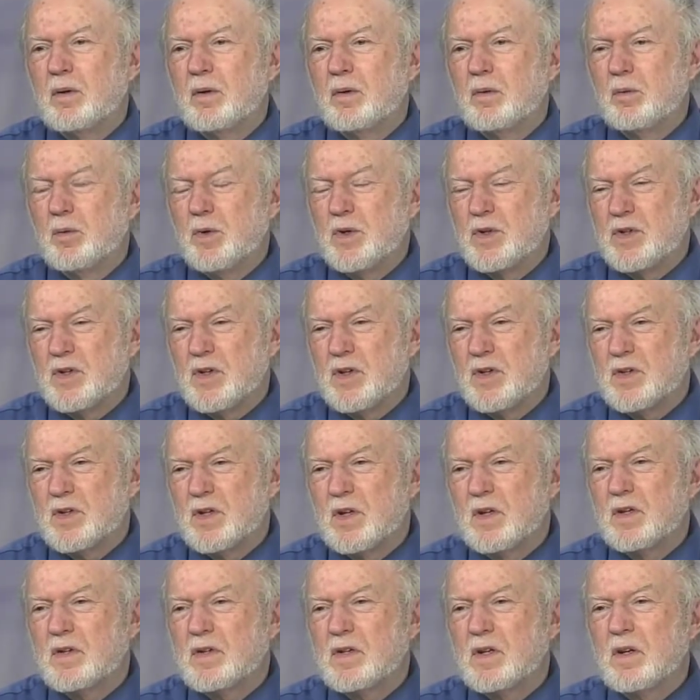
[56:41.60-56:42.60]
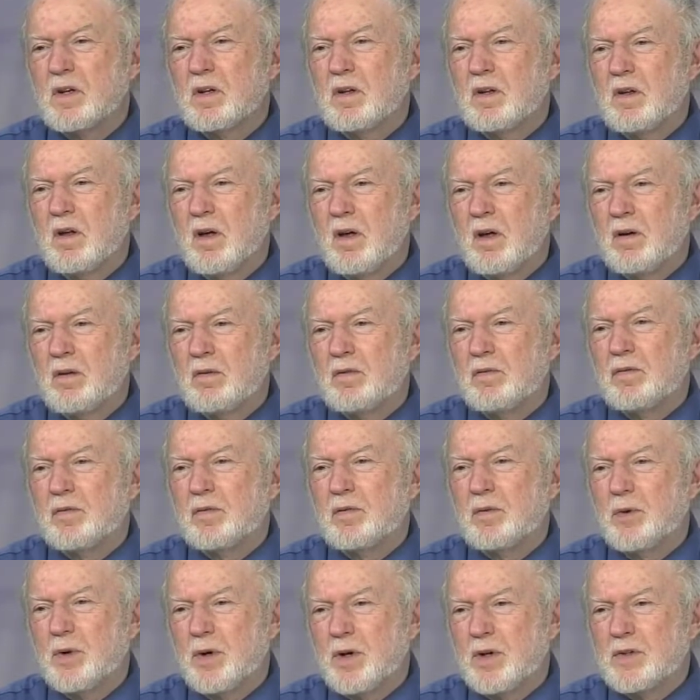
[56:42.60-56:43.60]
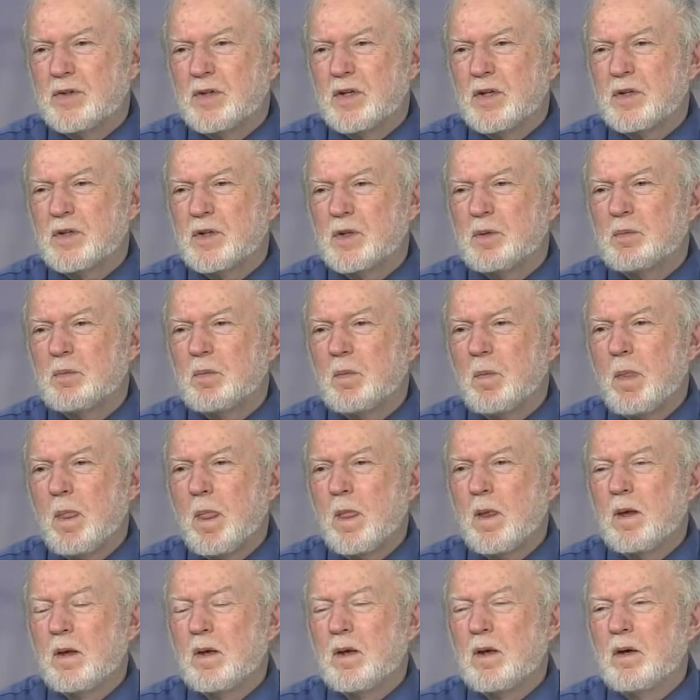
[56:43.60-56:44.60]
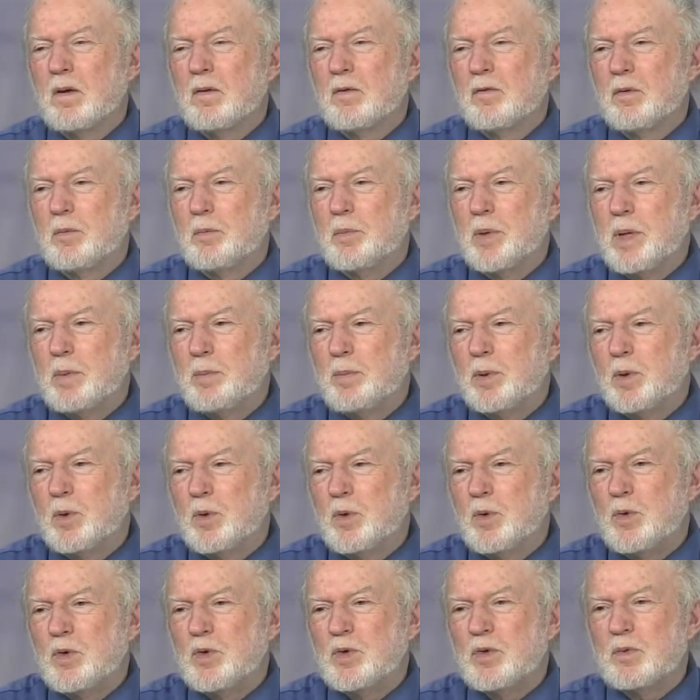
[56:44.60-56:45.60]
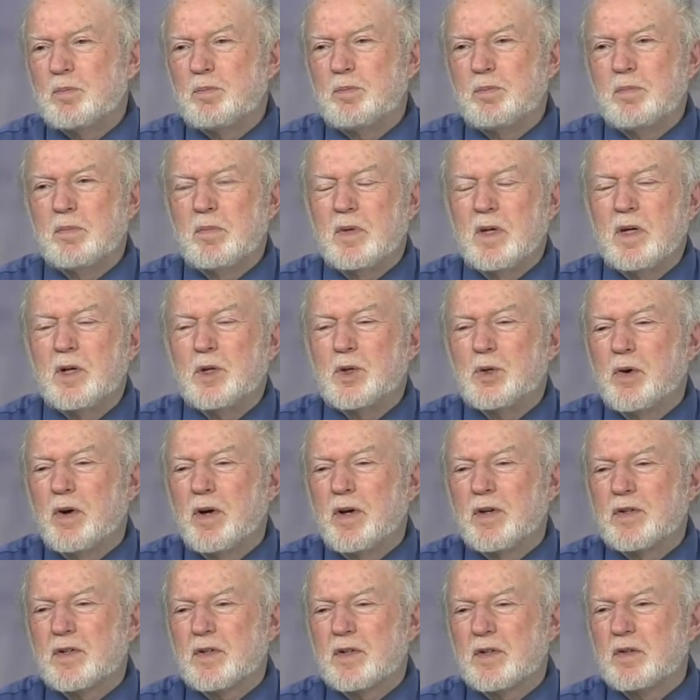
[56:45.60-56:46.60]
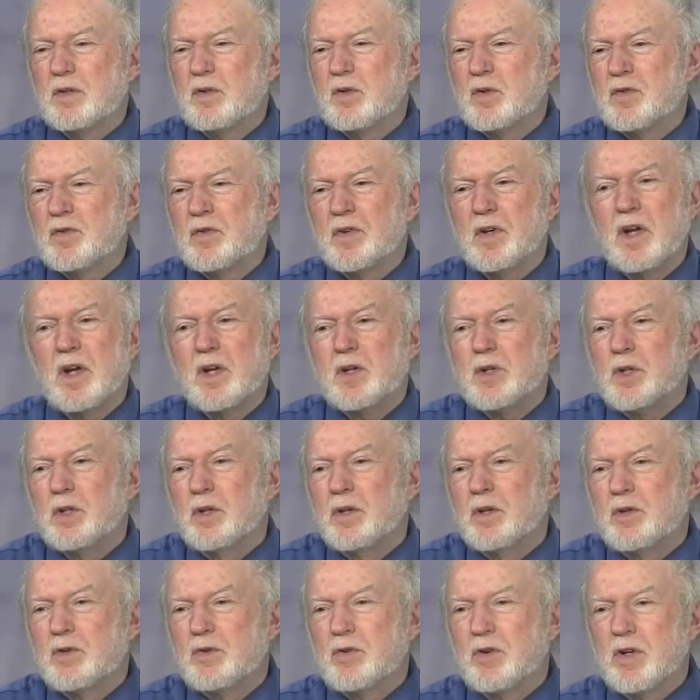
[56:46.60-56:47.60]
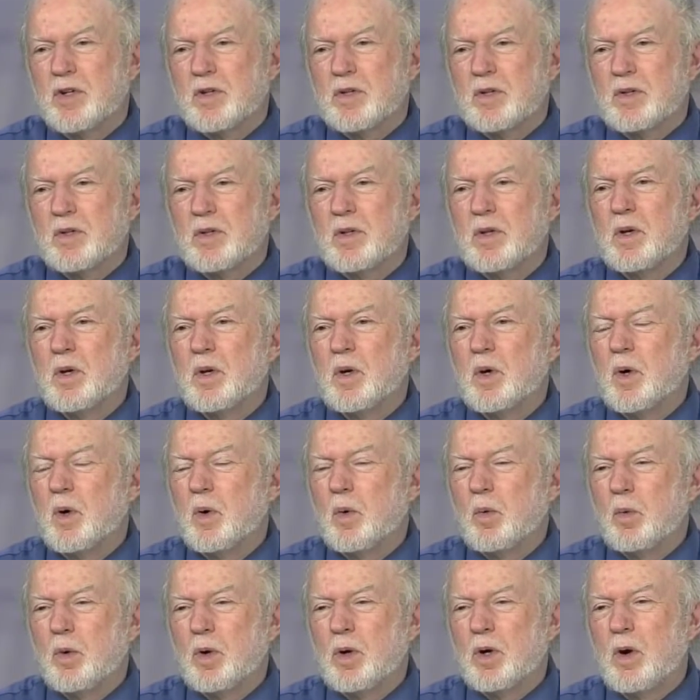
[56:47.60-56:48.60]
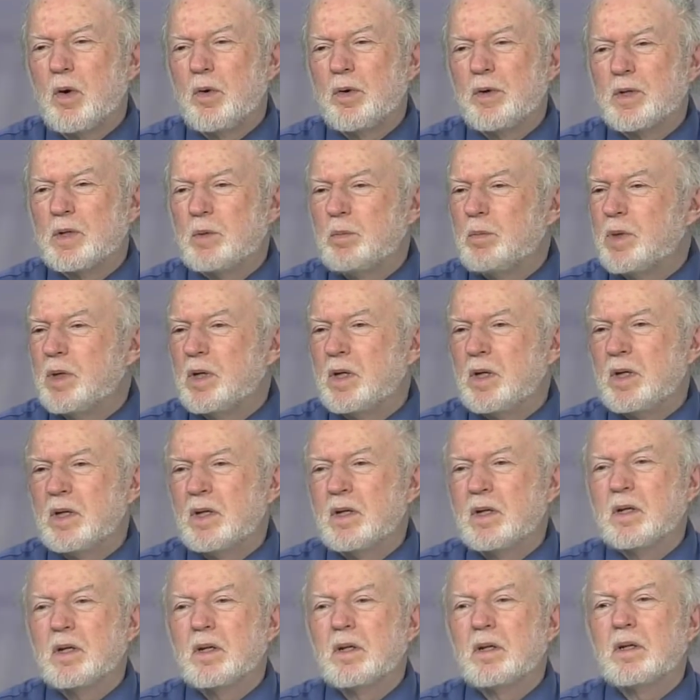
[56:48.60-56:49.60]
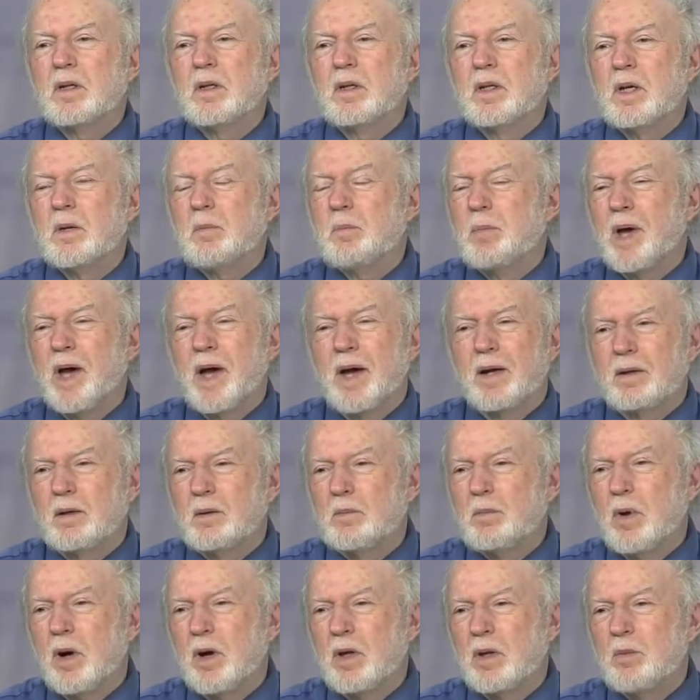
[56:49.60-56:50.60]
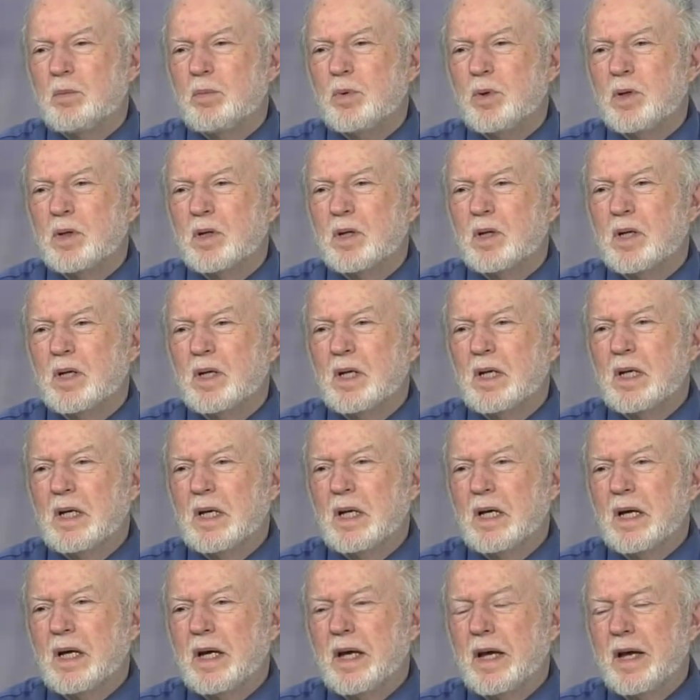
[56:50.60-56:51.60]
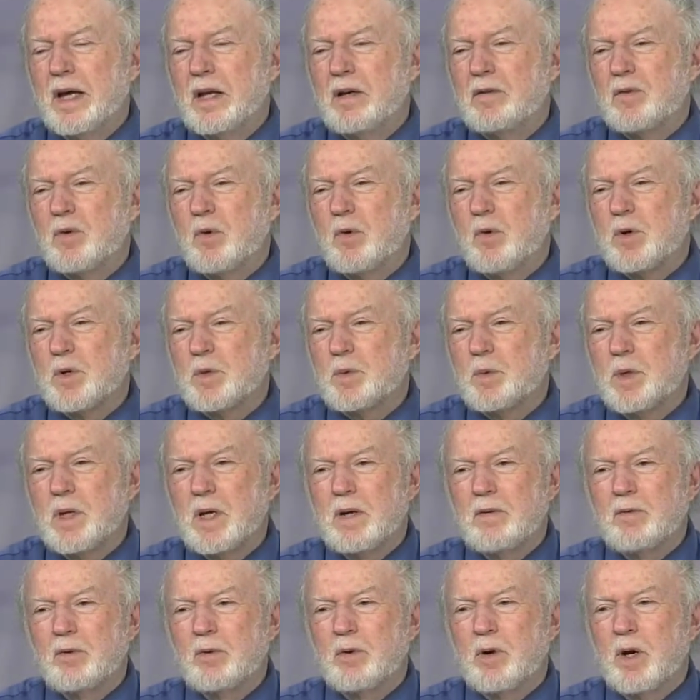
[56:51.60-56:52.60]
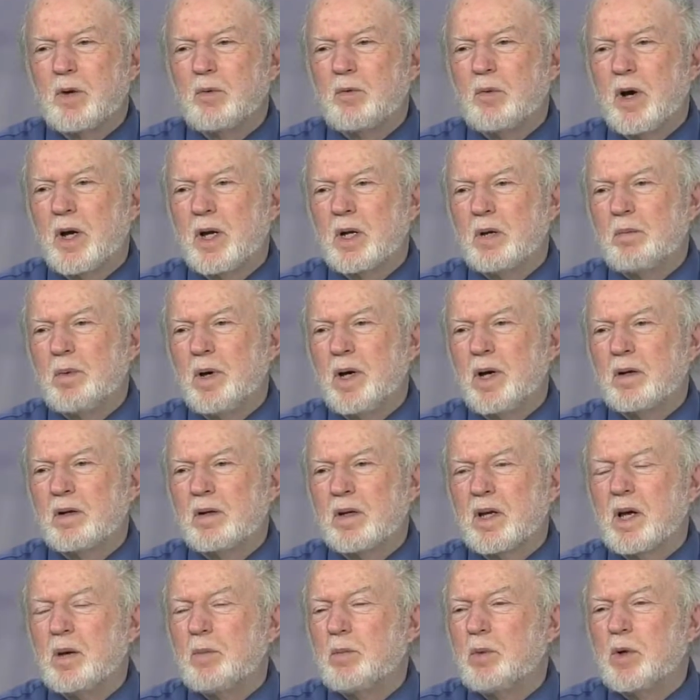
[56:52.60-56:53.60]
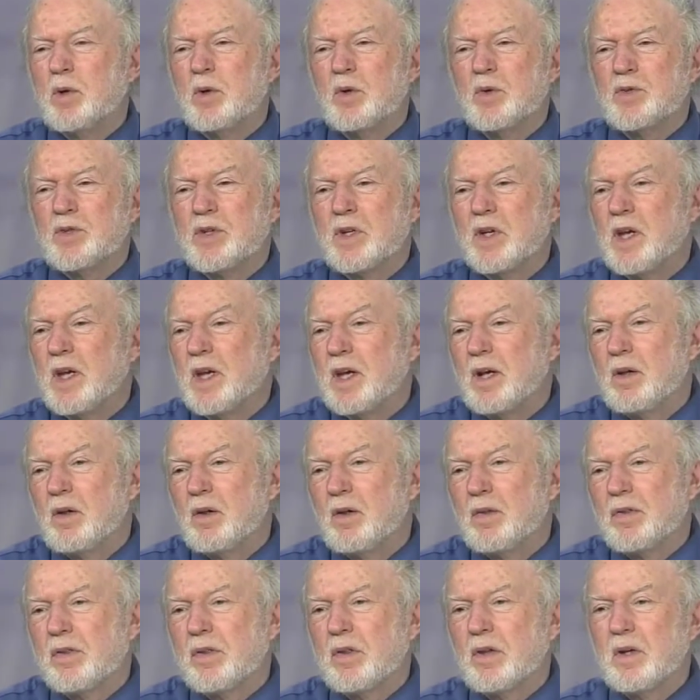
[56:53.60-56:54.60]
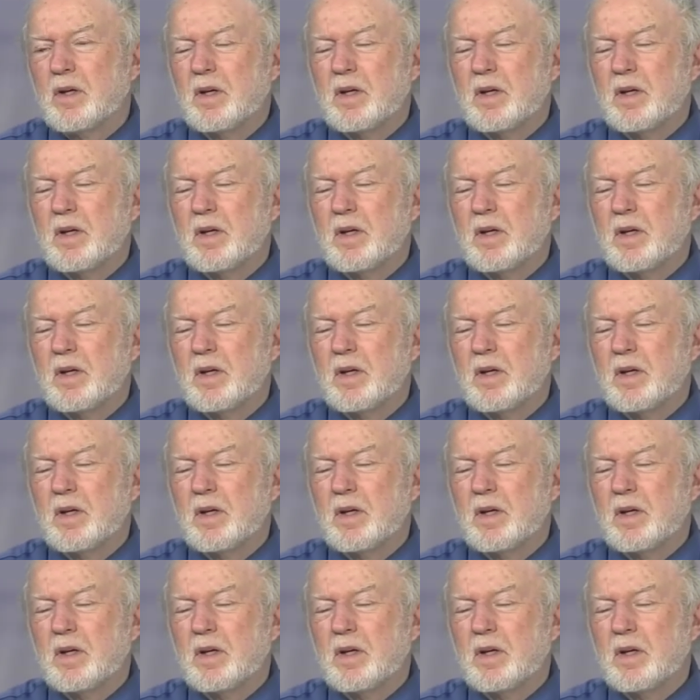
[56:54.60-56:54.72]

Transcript: resistance and a lot of criticism for people whose interests, whose financial interests were going to be uh, impacted by the book. And of course, whenever I write about chemicals and health,